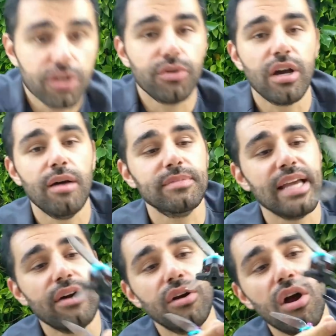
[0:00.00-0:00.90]
you come
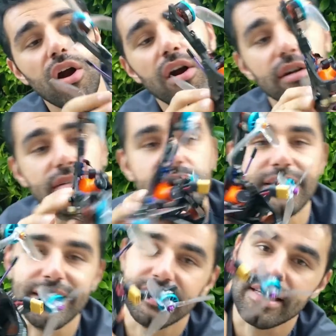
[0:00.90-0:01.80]
down hard
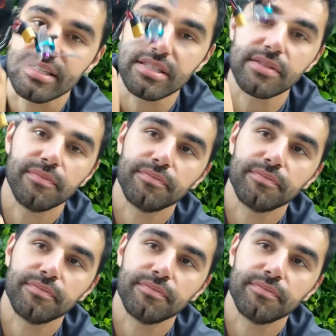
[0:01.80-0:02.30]
like this,